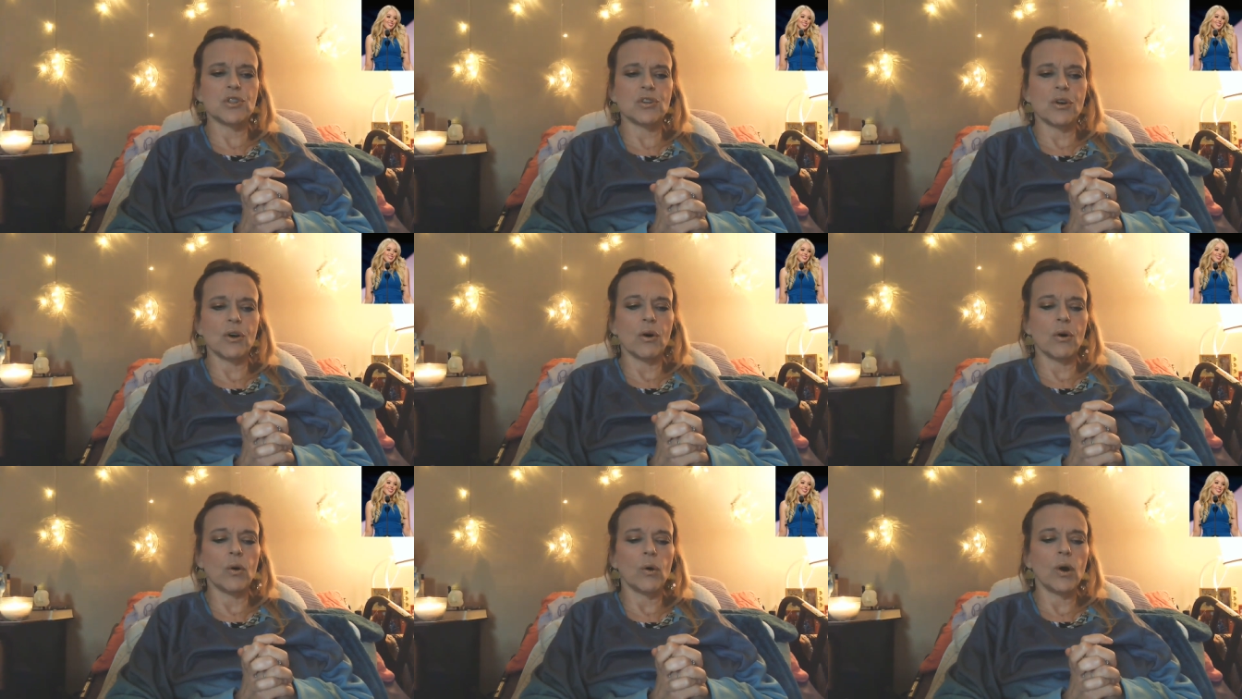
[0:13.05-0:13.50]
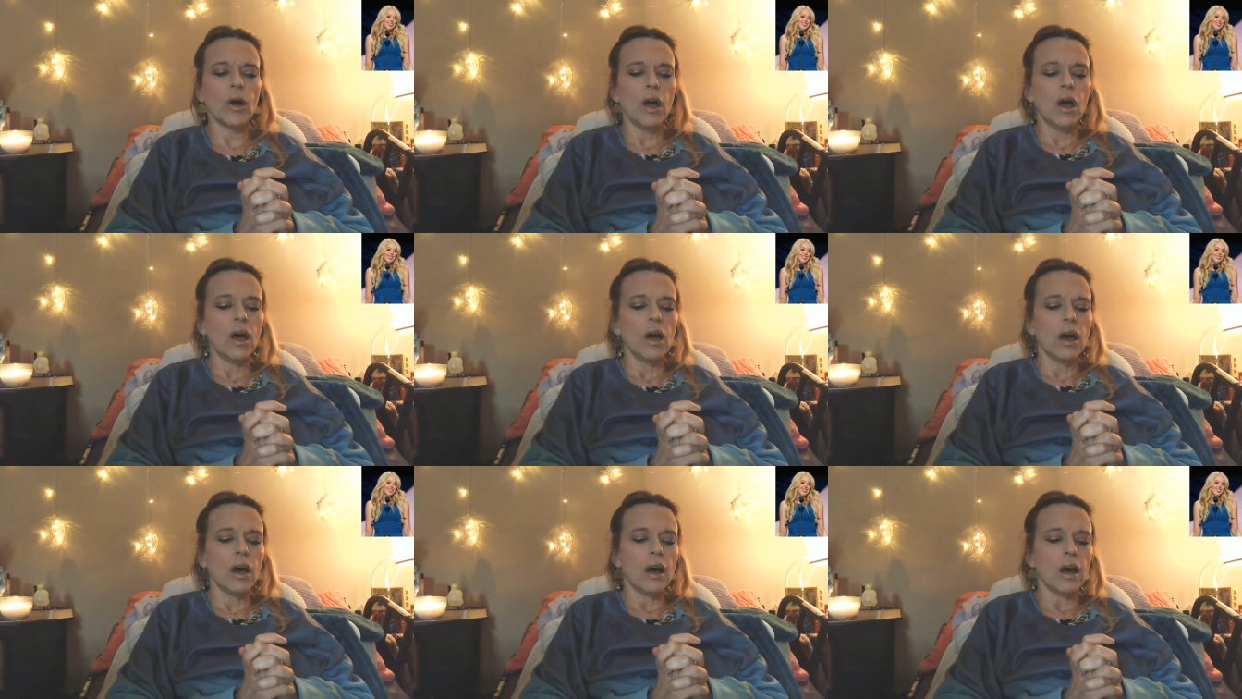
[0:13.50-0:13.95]
So
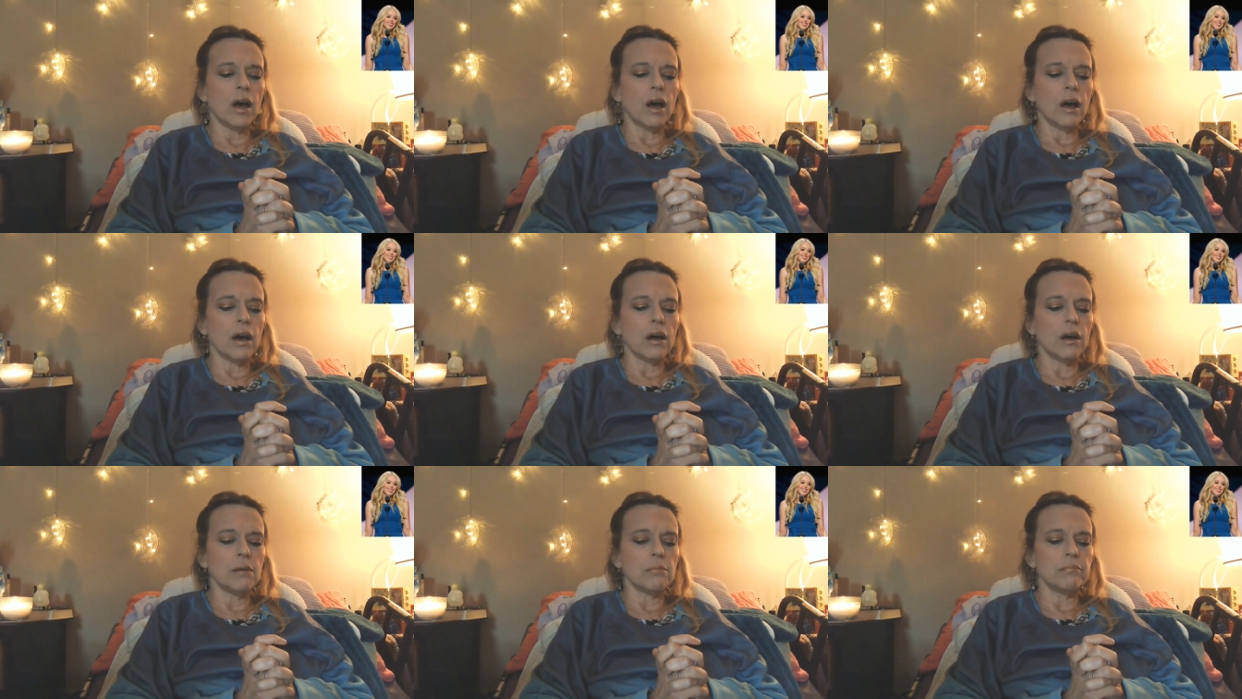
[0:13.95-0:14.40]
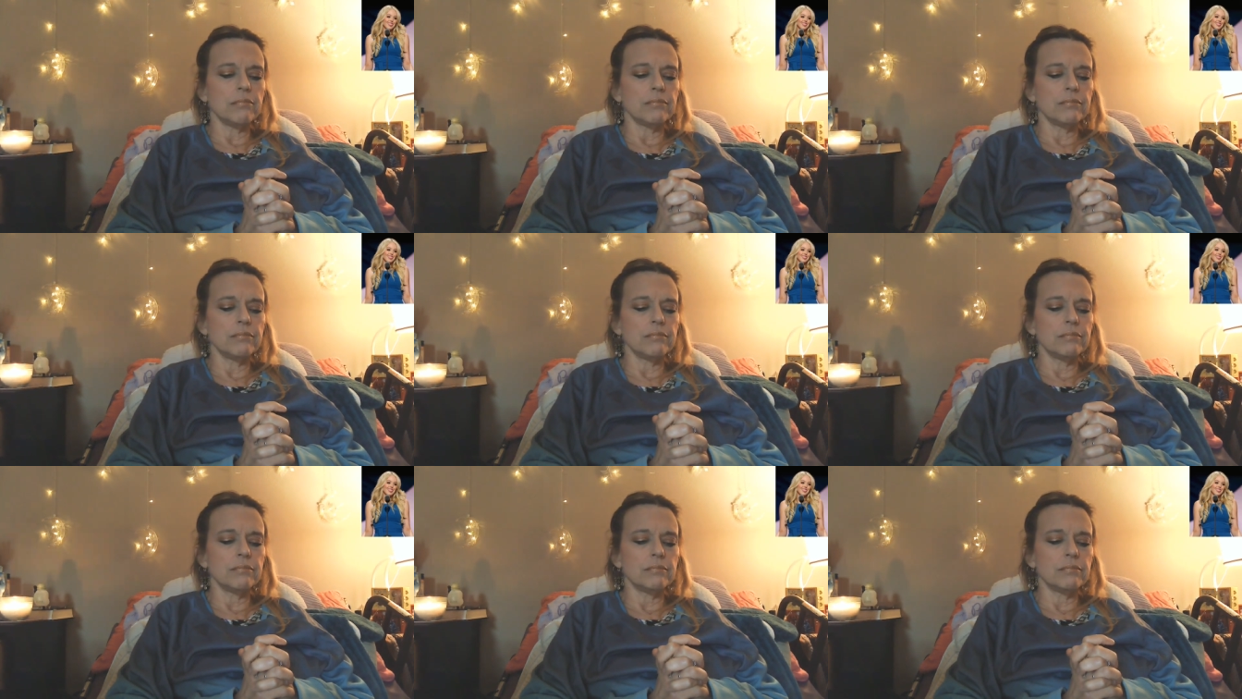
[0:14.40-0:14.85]

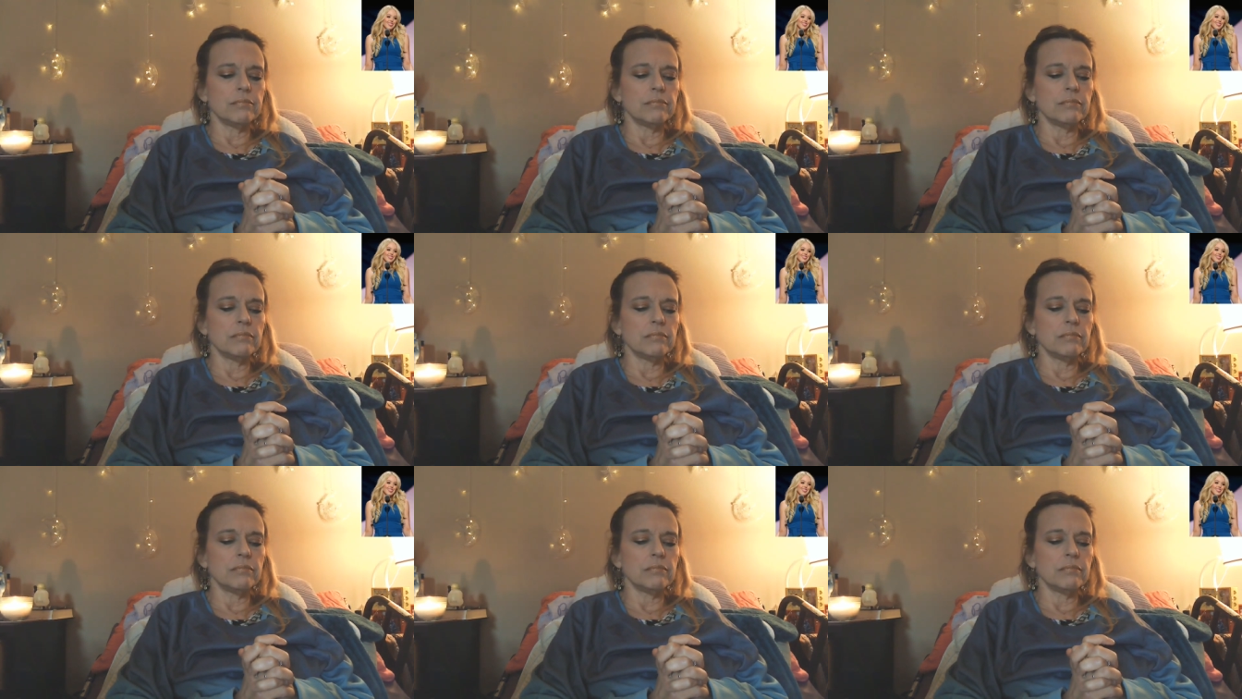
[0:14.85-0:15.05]
um,